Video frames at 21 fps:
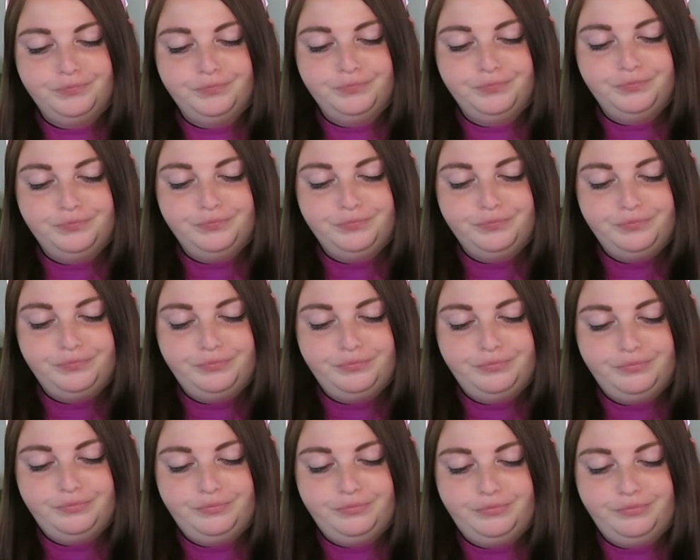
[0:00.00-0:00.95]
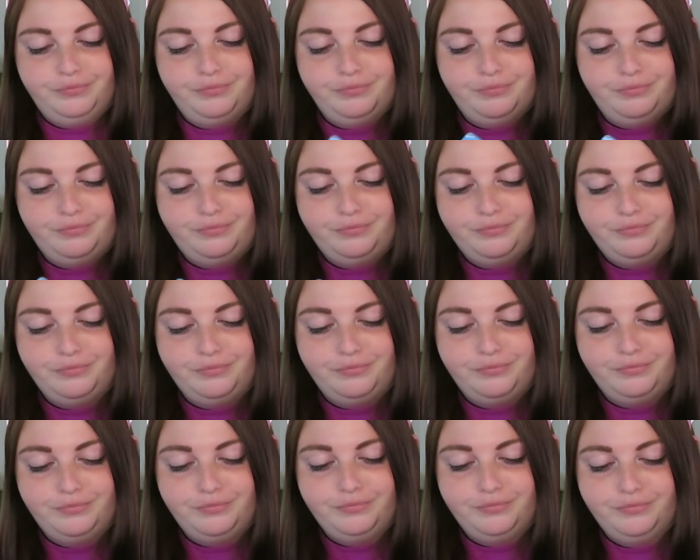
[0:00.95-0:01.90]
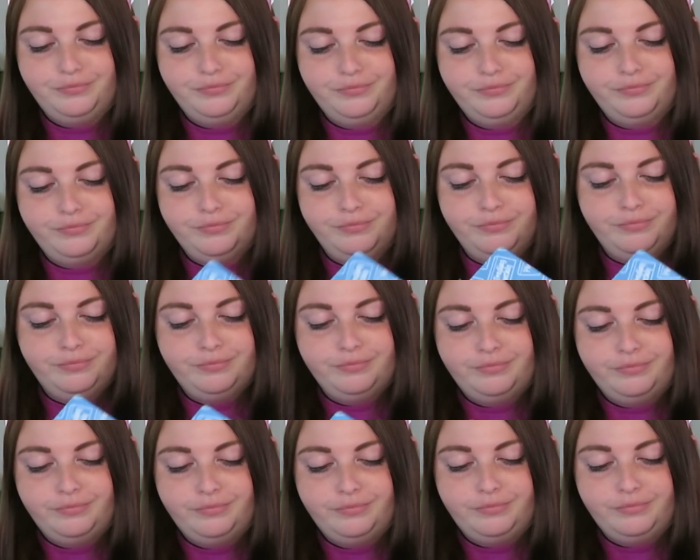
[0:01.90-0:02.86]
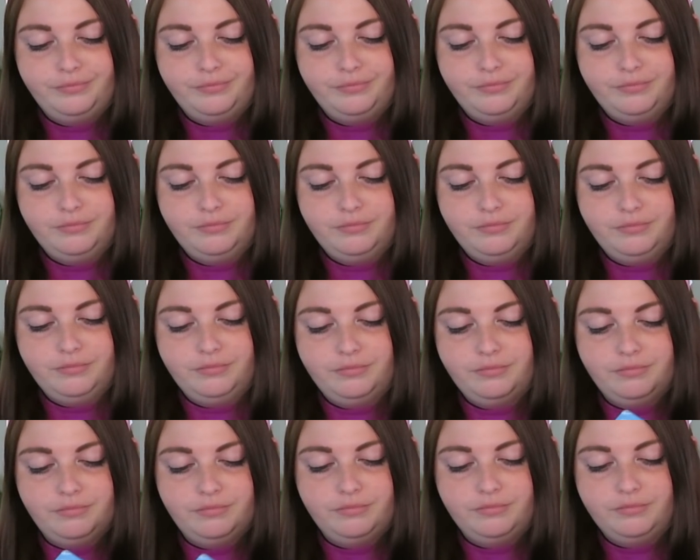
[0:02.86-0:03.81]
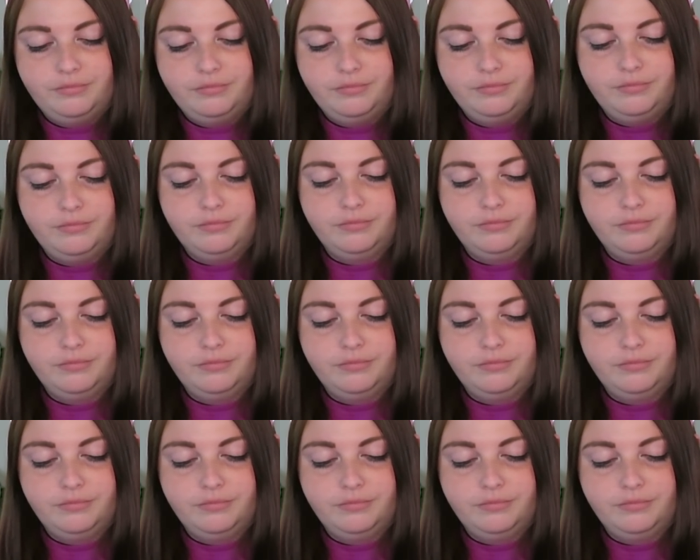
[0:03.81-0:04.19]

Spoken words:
The person shown says nothing.